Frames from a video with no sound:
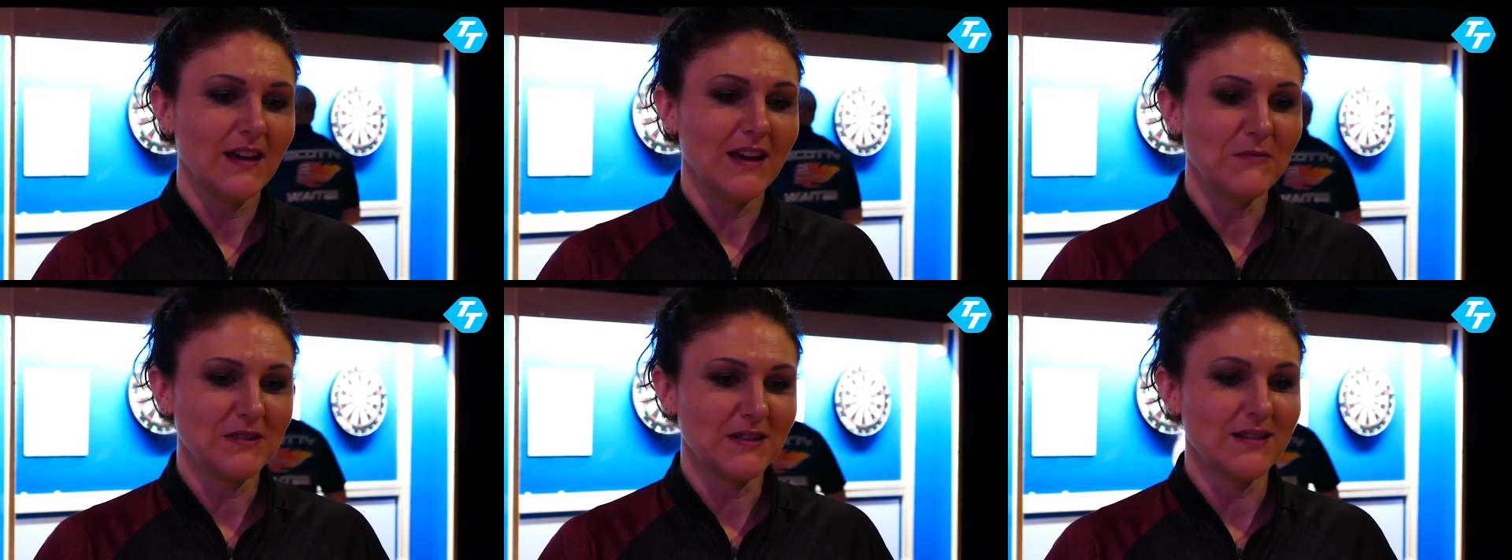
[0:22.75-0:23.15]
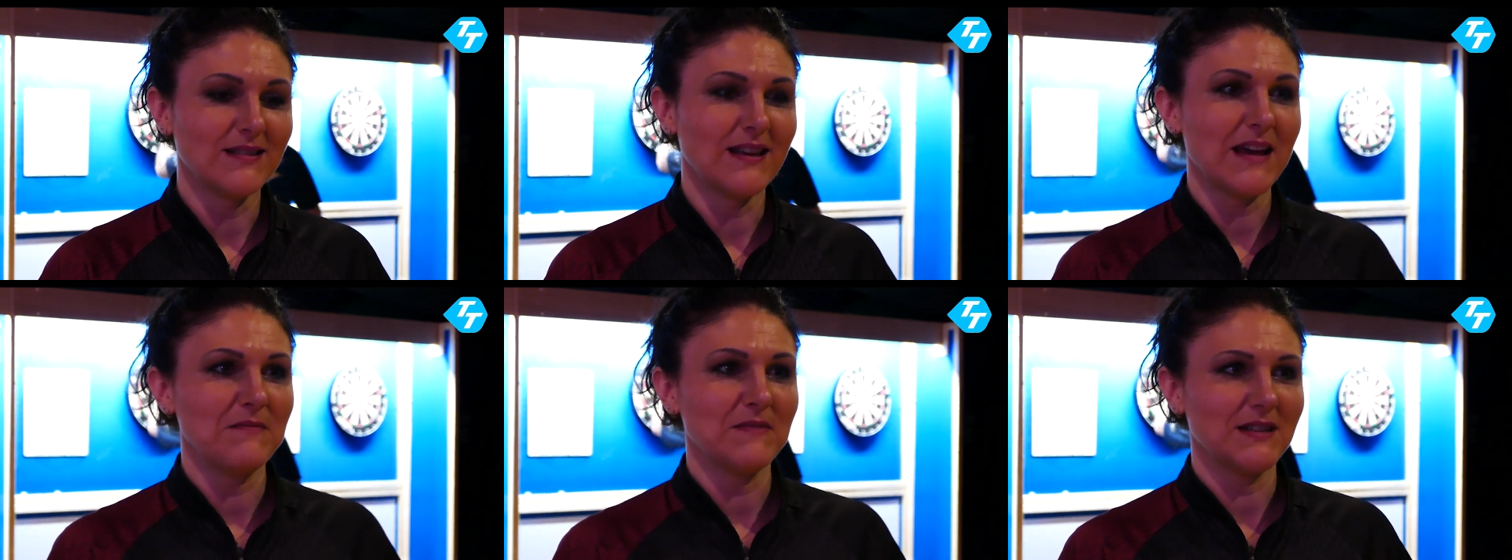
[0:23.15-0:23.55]
it was the
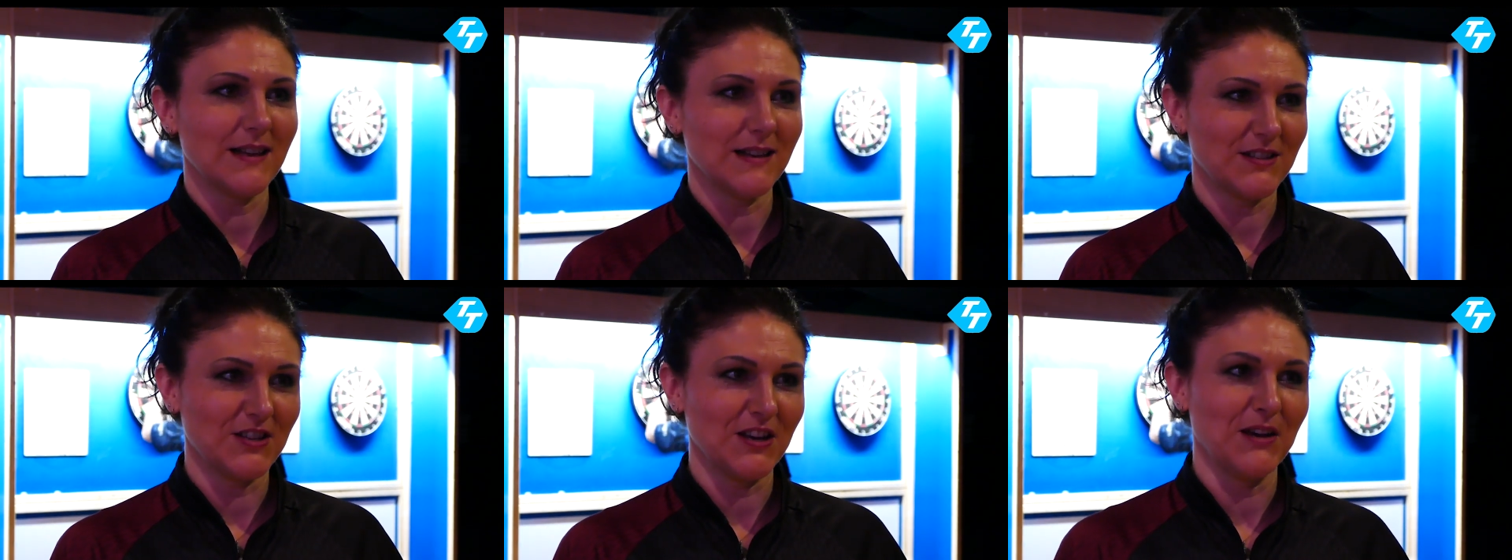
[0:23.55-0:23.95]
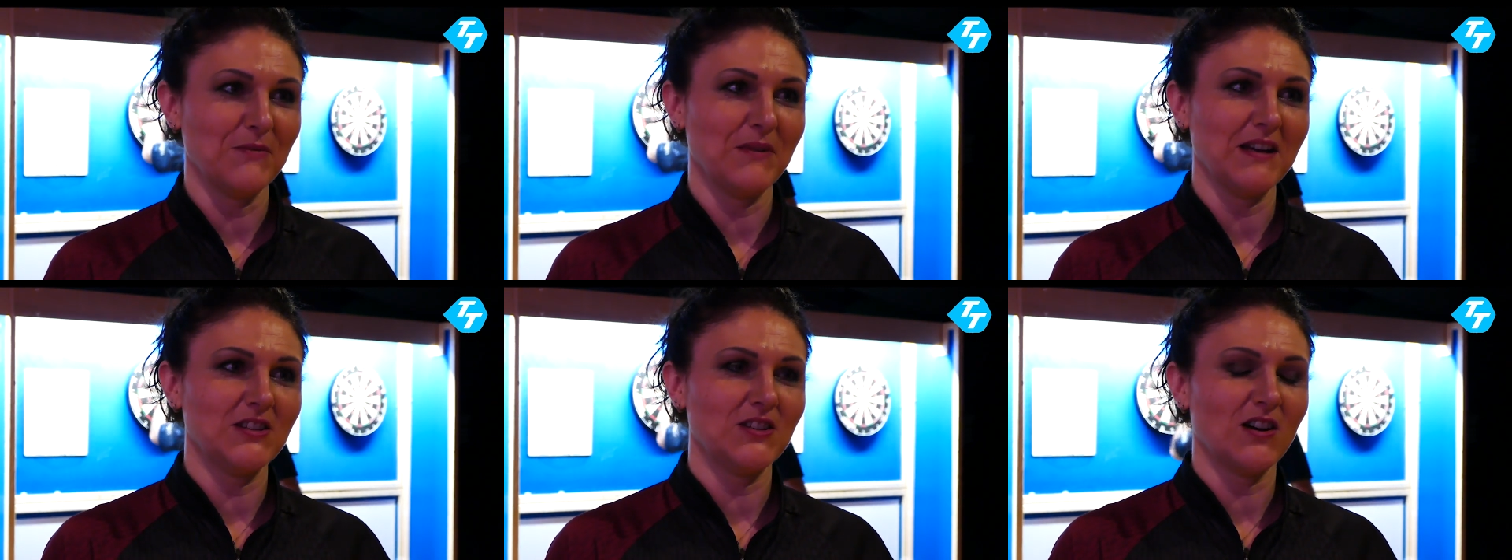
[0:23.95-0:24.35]
same as last year,
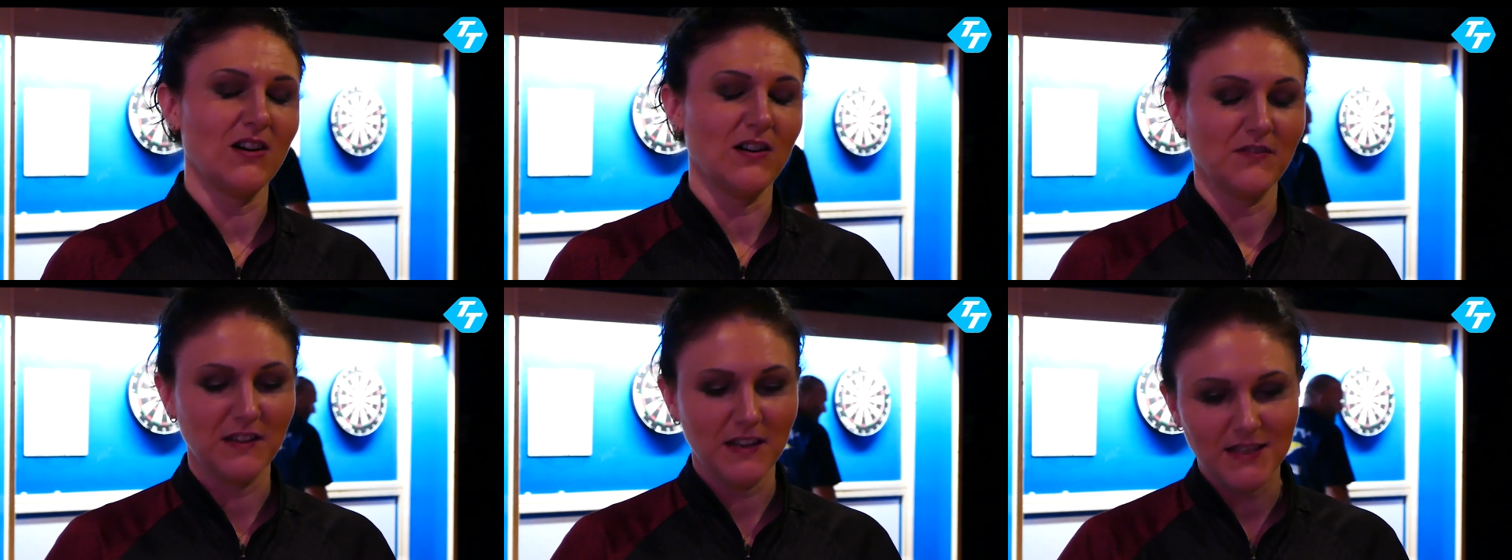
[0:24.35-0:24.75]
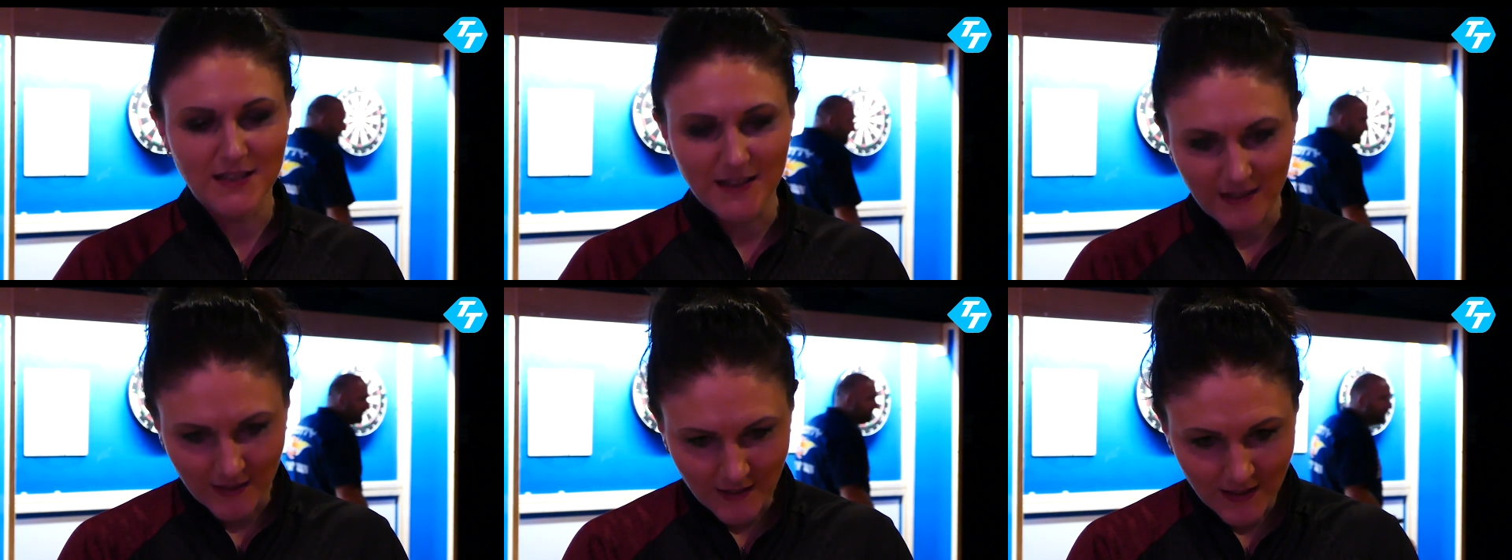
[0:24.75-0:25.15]
which obviously